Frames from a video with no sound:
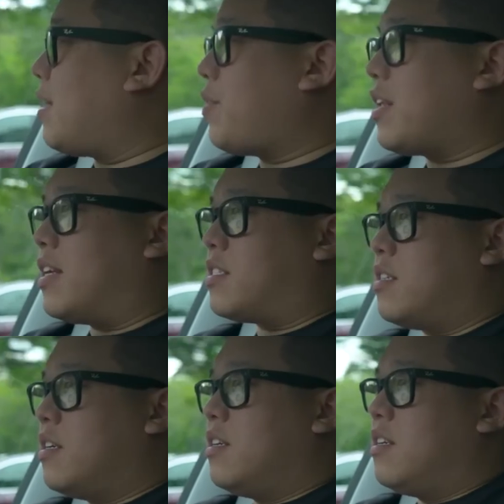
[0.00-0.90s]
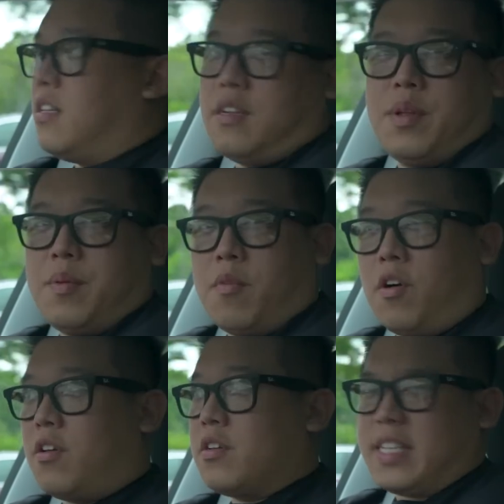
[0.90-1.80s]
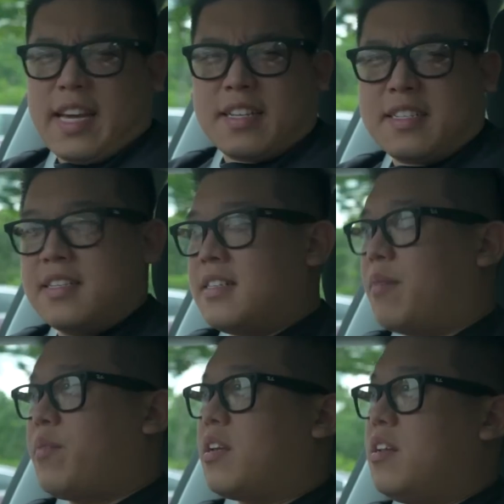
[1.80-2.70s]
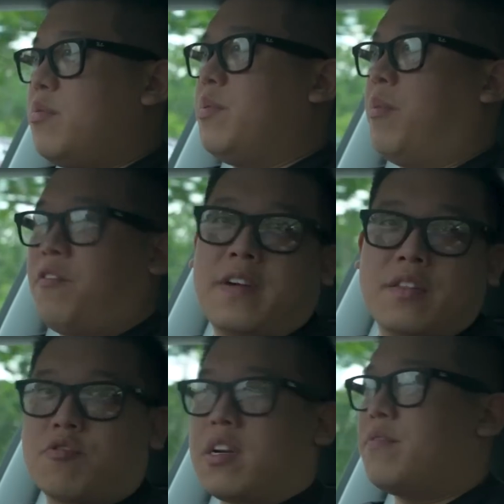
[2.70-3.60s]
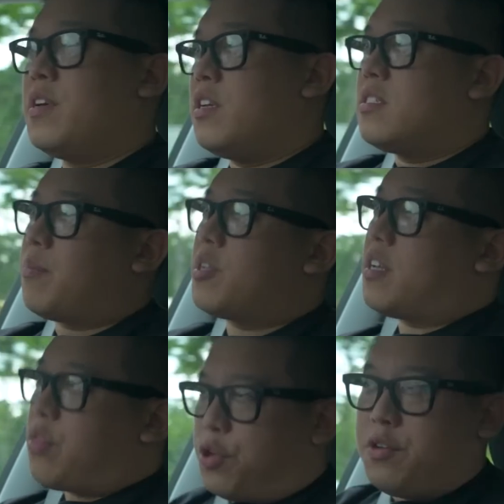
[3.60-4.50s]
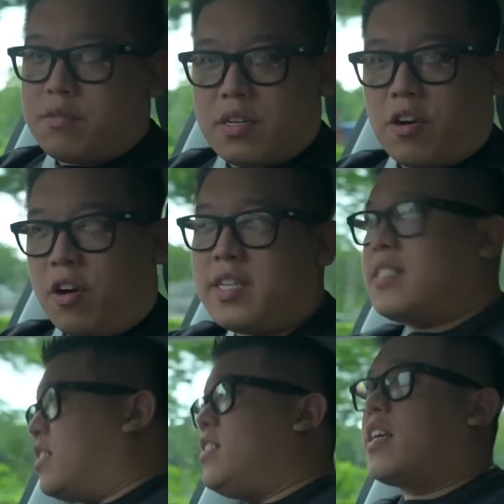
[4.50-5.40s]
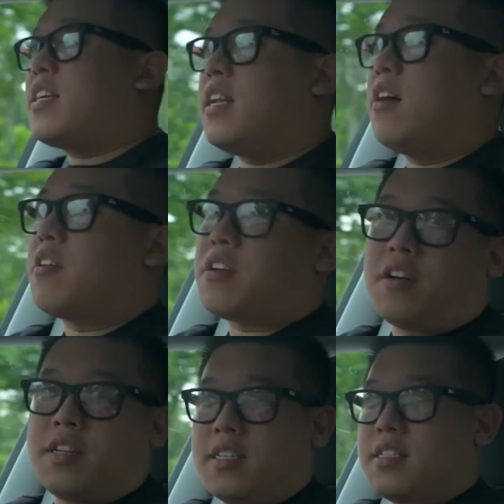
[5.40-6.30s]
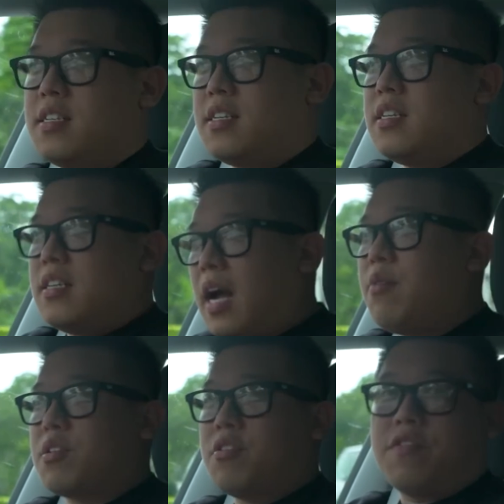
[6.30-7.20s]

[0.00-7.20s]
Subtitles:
something that's a little bit more gangster, something a little bit more fun to drive, something you can throw into the corners and yank it out of the corners, I would go